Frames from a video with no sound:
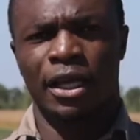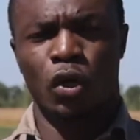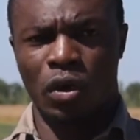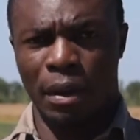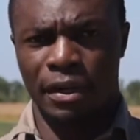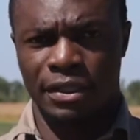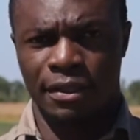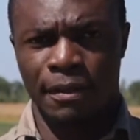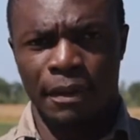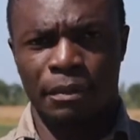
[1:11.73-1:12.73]

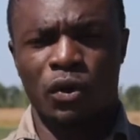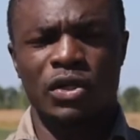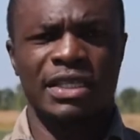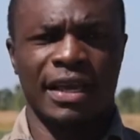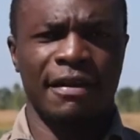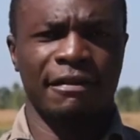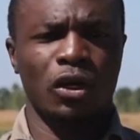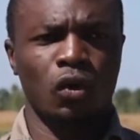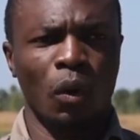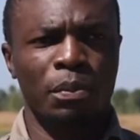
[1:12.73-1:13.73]
cucumbers, because it's a high
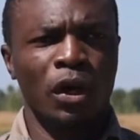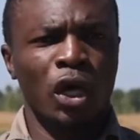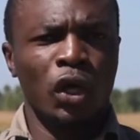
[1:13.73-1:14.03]
value crop.